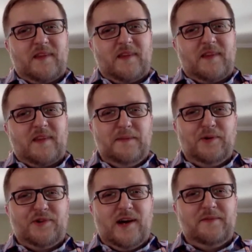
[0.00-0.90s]
and people
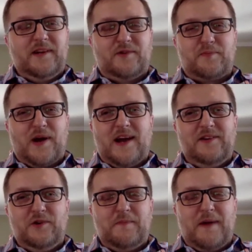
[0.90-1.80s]
tell me it's brand
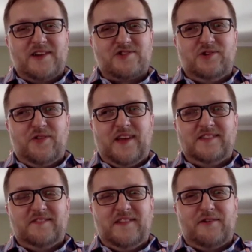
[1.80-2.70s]
new magical things
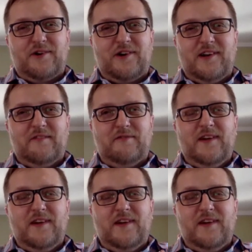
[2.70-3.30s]
they've never heard of